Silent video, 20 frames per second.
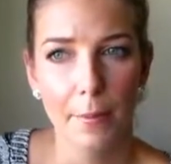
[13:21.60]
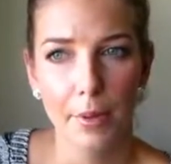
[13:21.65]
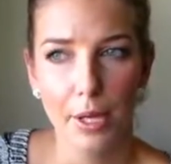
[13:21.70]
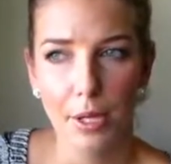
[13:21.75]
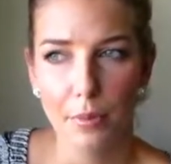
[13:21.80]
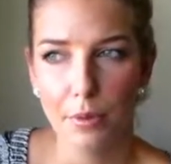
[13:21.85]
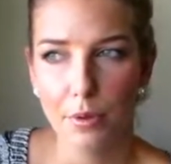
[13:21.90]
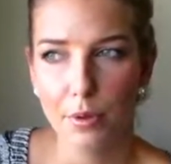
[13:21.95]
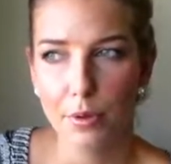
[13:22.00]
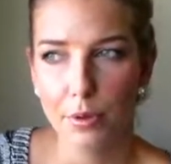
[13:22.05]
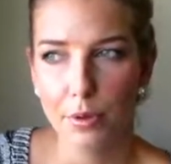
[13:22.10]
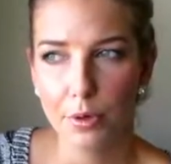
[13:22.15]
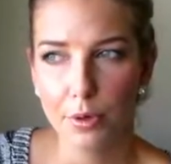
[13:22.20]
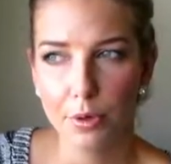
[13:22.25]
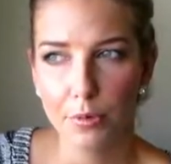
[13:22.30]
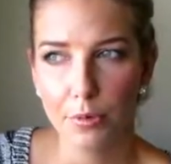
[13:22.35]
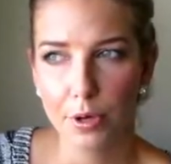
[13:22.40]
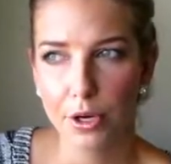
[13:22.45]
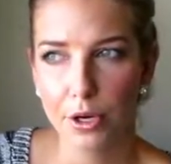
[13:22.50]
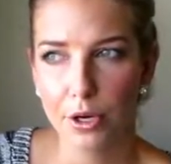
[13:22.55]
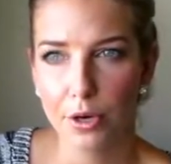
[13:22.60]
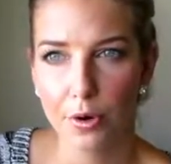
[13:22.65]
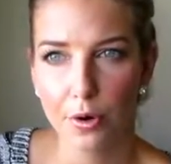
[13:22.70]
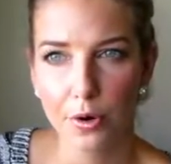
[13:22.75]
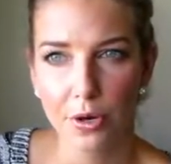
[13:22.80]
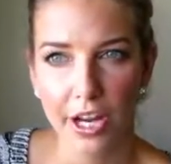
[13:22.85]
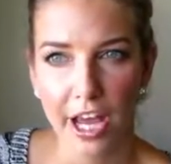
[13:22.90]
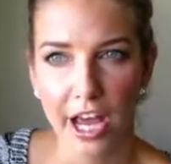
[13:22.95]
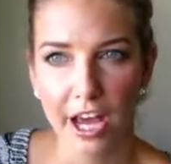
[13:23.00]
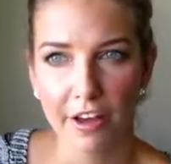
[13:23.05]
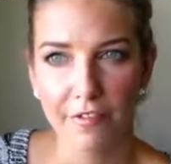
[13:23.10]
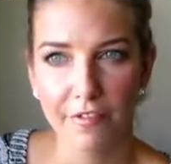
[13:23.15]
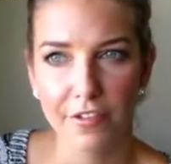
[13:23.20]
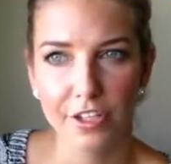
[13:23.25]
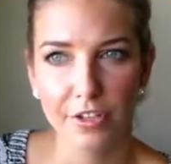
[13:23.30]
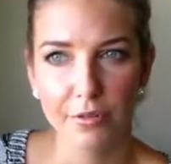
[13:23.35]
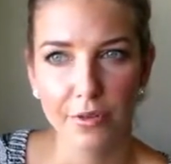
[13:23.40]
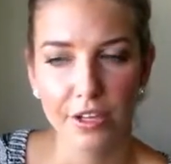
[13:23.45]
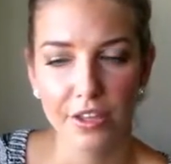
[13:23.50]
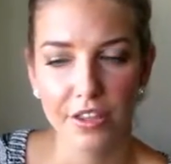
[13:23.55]
people who were caught out for
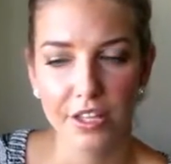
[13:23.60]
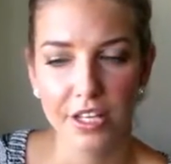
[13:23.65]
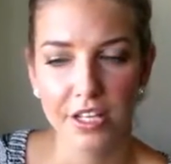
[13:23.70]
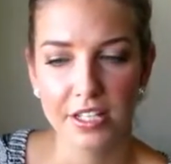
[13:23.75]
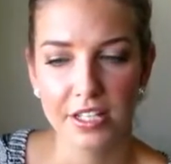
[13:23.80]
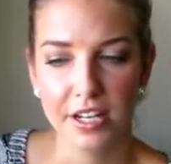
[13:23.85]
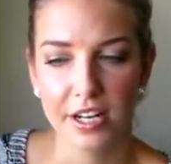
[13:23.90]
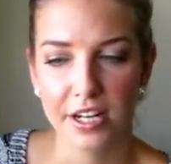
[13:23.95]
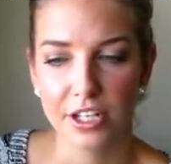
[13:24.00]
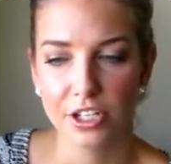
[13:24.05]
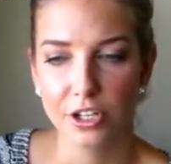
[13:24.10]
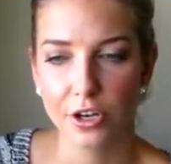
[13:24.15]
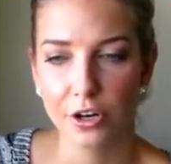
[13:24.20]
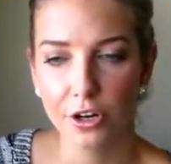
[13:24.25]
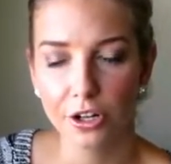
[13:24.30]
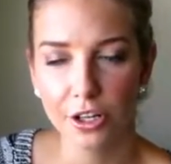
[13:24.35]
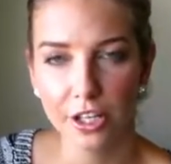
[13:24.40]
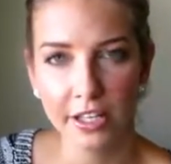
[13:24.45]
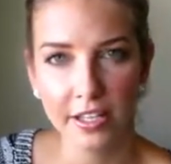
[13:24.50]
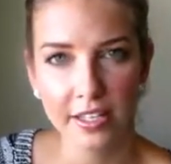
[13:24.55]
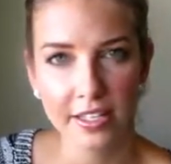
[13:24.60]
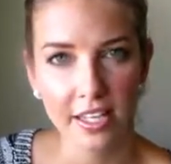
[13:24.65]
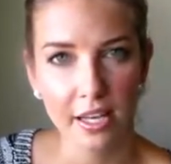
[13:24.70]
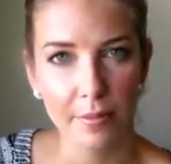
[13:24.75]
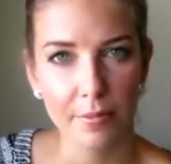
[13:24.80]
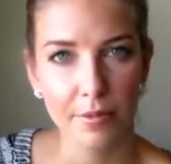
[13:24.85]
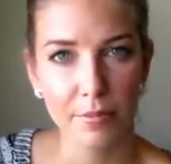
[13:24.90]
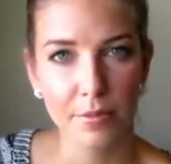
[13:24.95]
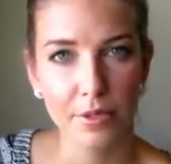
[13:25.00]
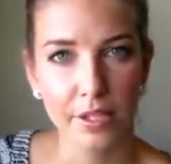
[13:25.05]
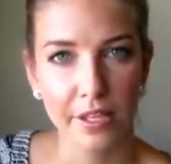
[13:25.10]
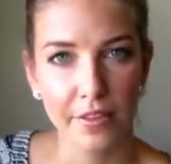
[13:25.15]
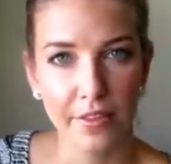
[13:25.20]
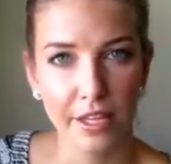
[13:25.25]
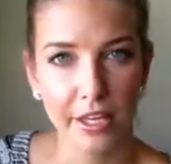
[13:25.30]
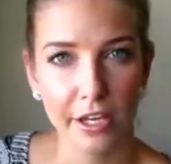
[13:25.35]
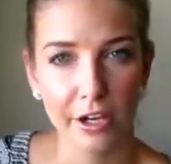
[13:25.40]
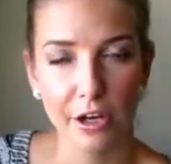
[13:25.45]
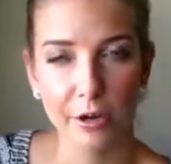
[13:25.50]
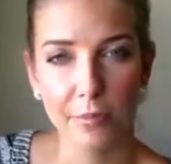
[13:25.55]
doing things that are totally acceptable in
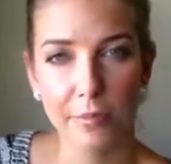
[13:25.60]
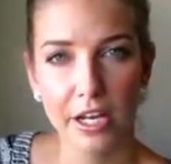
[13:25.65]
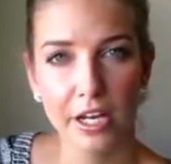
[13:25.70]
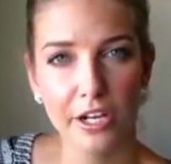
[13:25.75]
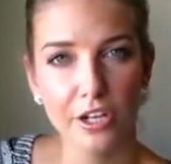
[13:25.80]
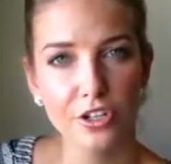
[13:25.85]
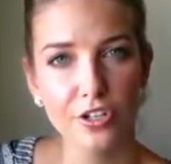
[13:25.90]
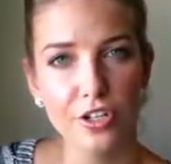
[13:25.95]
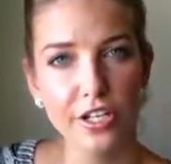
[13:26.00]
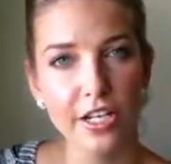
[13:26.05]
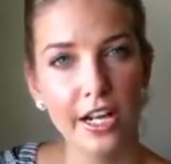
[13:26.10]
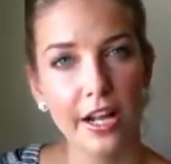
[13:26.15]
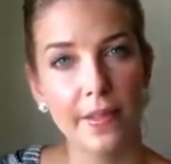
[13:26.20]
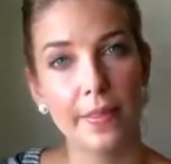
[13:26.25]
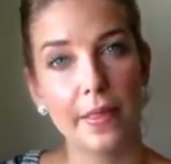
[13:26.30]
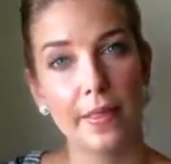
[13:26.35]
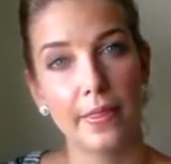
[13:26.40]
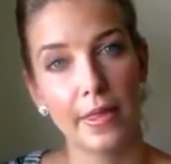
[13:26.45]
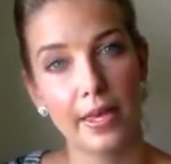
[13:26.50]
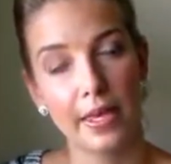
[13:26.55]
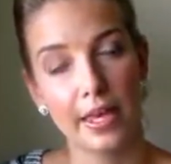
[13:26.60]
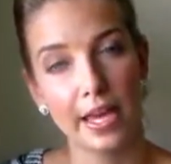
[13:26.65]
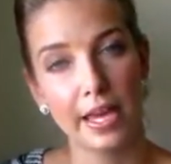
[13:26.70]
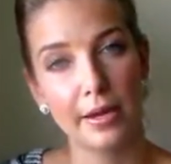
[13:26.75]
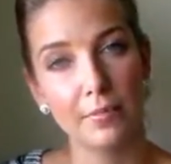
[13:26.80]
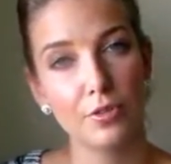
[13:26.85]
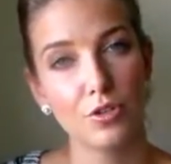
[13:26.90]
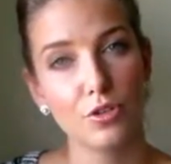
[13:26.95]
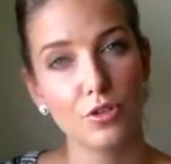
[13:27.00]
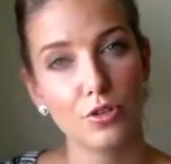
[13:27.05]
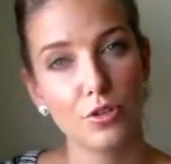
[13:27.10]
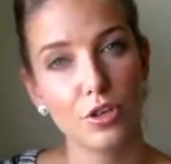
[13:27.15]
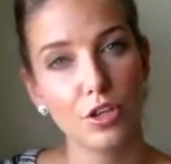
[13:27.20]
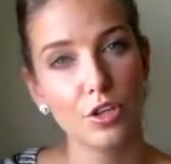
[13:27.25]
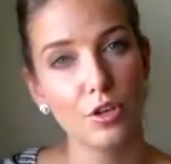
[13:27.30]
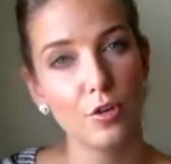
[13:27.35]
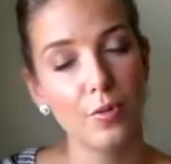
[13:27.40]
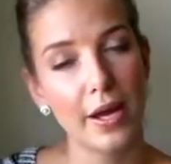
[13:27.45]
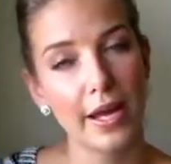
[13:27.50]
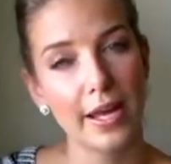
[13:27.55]
their home country, and then they came to the
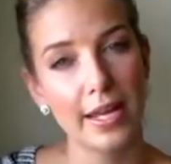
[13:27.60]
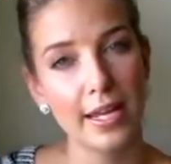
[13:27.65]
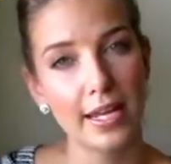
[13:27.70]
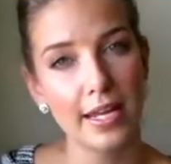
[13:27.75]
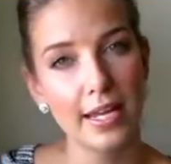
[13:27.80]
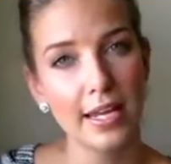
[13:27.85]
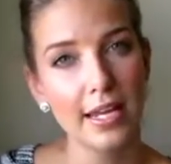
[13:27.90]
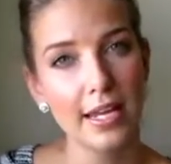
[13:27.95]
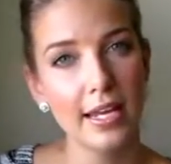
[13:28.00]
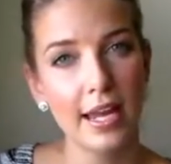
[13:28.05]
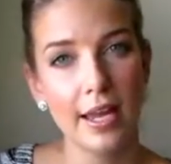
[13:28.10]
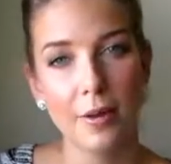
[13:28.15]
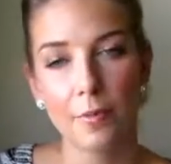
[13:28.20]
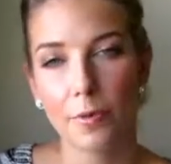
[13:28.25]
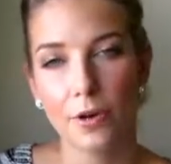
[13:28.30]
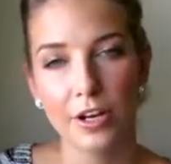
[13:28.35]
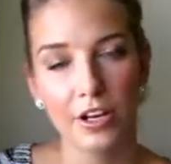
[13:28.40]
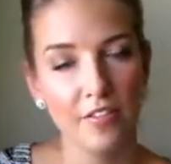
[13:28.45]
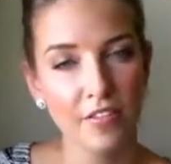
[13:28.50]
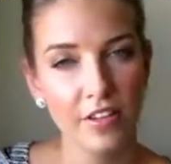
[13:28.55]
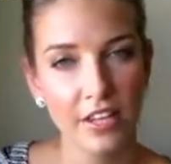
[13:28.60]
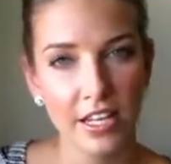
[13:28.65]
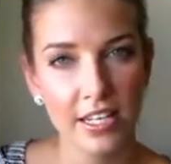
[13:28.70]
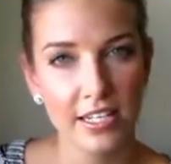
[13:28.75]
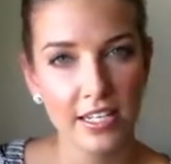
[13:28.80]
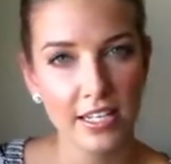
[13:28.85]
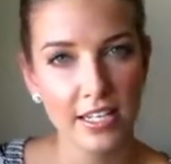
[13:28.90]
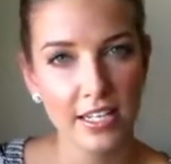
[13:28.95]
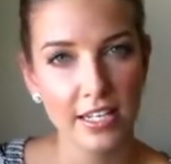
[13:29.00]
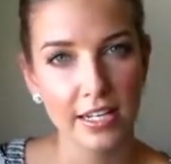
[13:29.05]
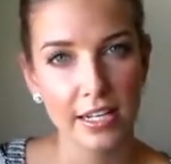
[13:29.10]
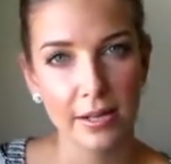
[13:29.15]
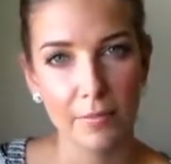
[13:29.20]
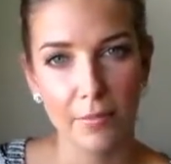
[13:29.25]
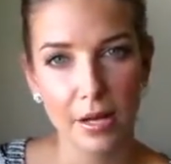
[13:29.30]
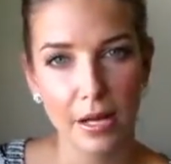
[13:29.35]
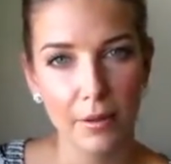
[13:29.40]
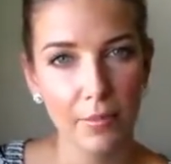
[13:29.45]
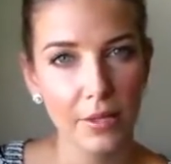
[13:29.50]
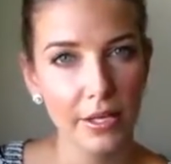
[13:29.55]
UAE and whatever they did in
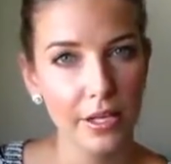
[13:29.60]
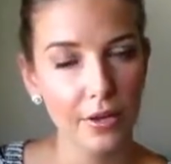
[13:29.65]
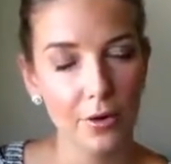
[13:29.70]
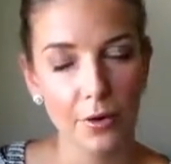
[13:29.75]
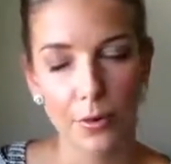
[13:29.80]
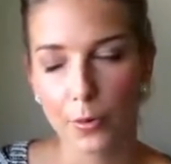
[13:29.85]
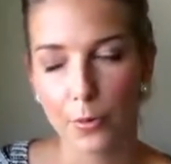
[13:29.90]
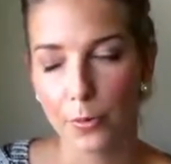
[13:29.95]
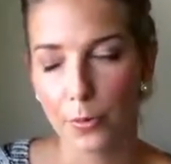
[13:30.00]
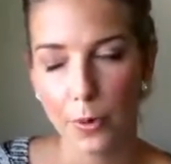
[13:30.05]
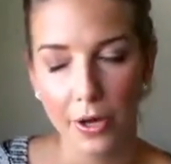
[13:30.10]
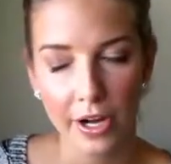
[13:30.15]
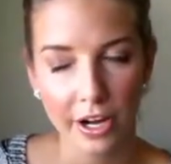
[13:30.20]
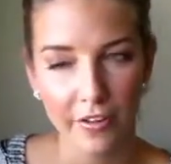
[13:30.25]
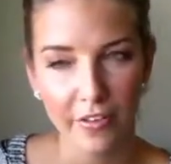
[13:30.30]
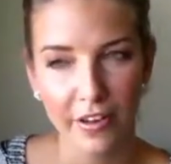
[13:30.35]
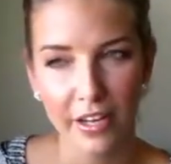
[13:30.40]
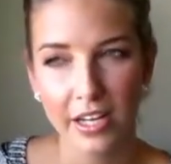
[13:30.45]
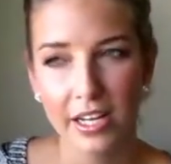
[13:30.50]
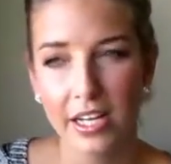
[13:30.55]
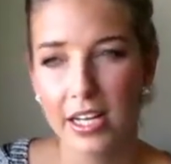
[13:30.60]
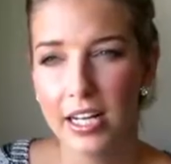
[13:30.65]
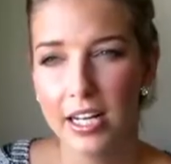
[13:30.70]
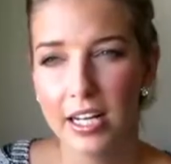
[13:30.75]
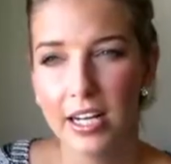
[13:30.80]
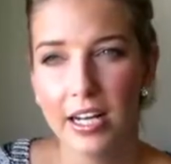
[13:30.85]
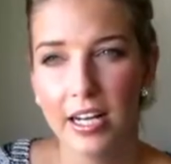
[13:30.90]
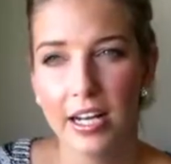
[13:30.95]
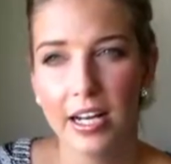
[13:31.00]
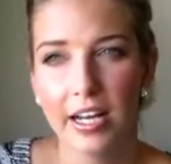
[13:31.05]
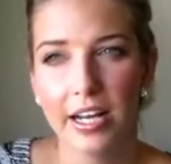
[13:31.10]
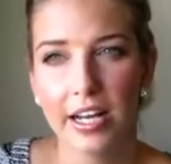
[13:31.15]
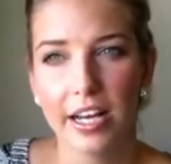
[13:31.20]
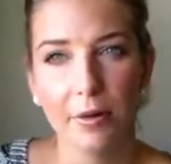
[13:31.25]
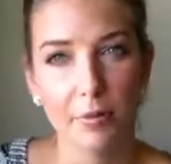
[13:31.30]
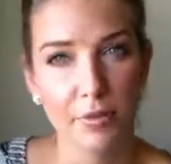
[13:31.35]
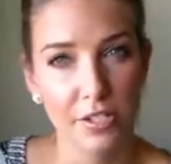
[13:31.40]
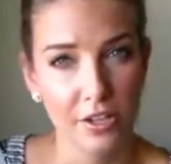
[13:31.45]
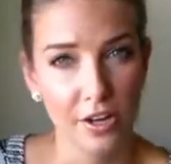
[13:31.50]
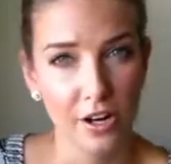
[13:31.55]
public or whatever,
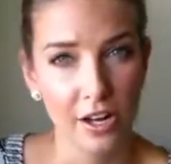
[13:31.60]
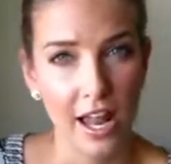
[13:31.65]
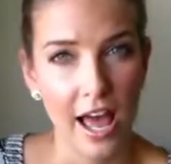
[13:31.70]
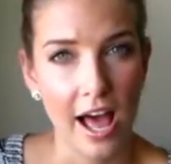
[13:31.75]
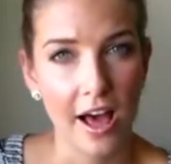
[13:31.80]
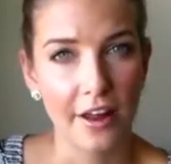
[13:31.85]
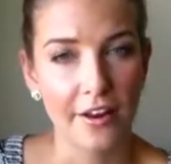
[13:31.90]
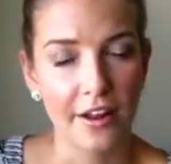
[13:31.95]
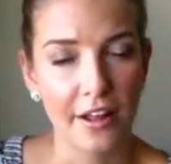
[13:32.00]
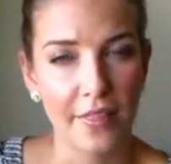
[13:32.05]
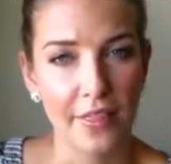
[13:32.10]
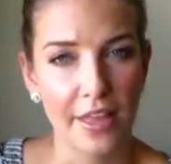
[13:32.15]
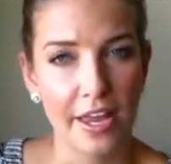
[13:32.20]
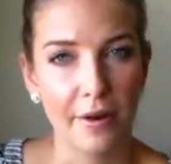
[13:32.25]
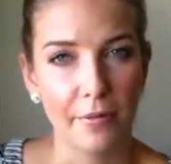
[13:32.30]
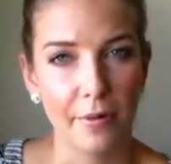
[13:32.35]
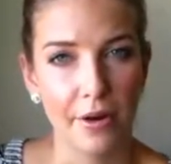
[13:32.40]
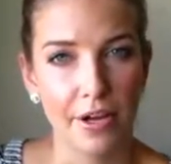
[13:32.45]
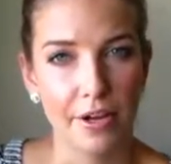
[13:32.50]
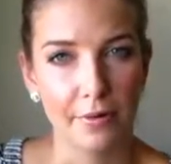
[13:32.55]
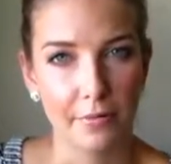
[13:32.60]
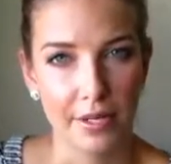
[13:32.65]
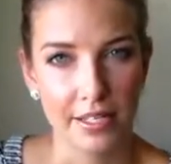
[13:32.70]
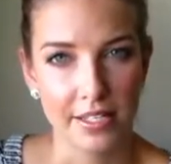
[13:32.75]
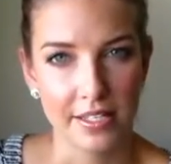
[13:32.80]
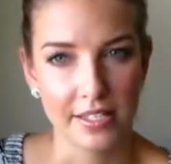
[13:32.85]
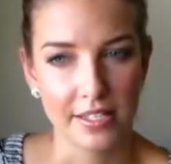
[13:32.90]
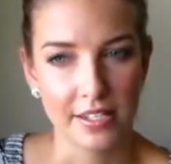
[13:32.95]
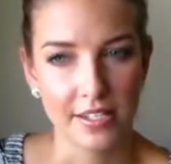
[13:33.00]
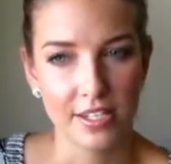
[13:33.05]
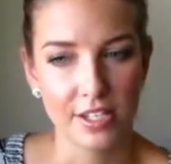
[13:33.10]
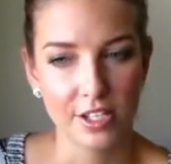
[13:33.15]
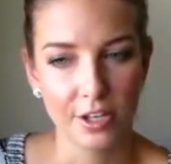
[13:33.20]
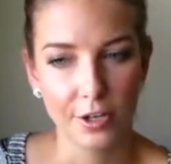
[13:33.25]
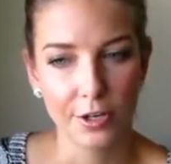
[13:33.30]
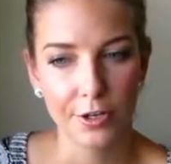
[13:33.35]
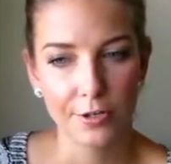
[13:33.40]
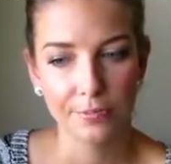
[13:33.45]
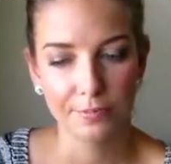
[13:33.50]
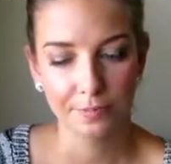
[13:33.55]
it was not allowed and they were arrested.
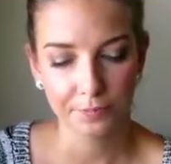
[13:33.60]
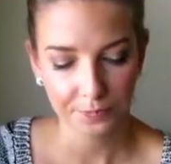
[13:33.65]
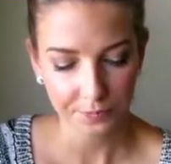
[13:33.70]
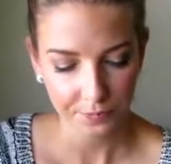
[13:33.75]
So